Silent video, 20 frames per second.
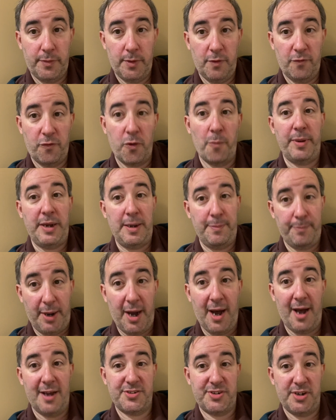from being
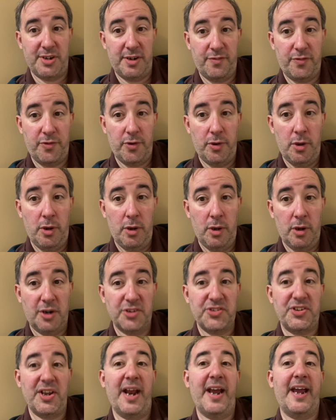positive
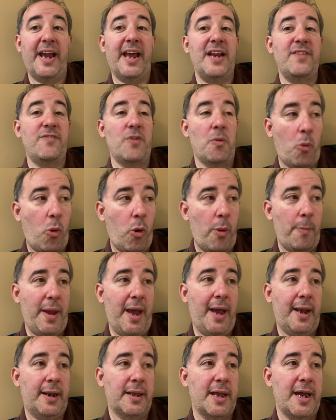because then I get even more
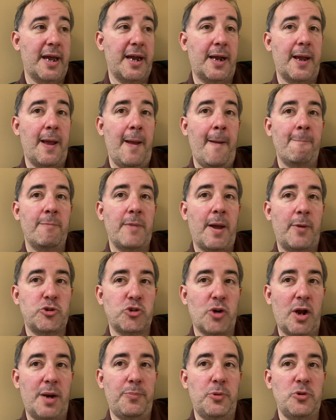mad. Like I'm
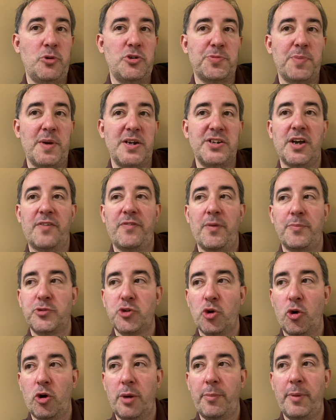trying to boost myself. I'm
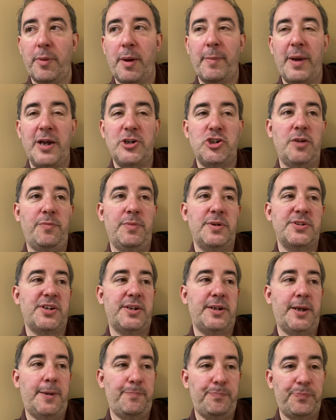talking about my achievements
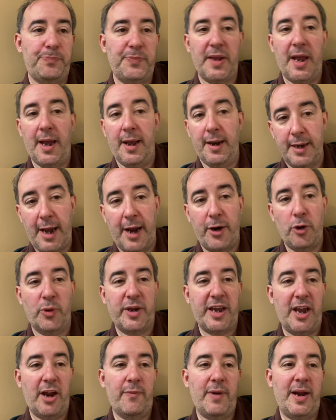and then I know
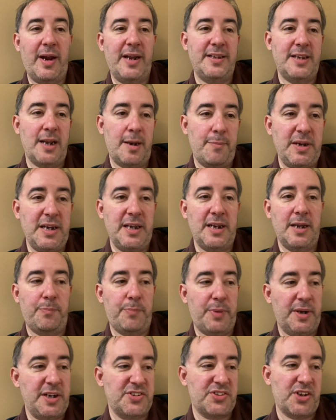K Ray didn't mean it,
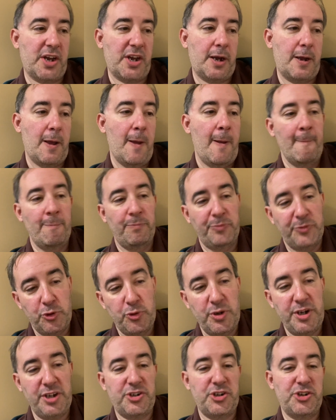but he's like, you
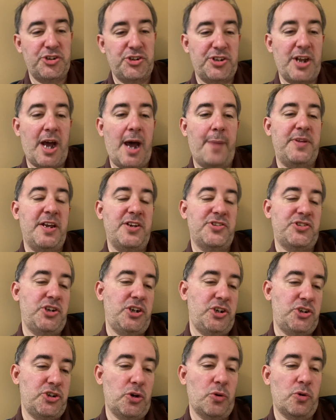need to stop this, and
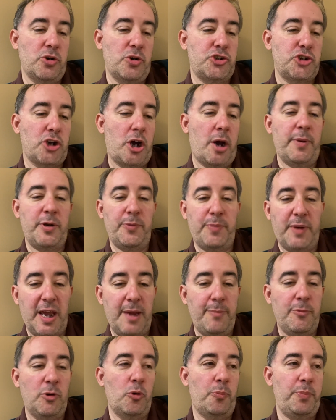need should go to job, and
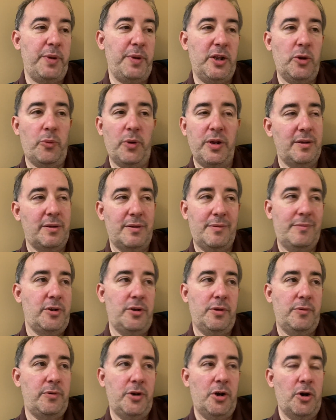gaming will be there when
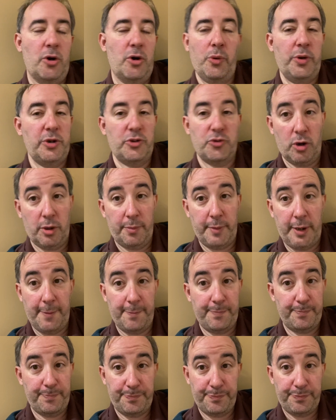you, you don't know what you're talking about.
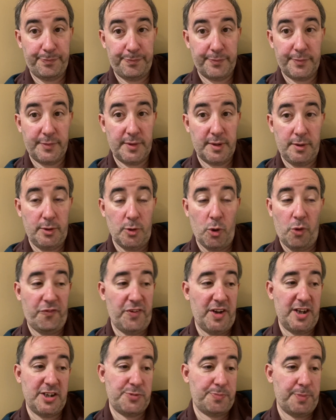No
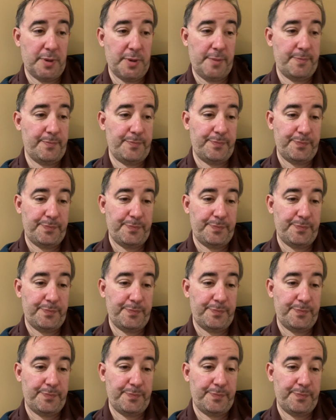offense, but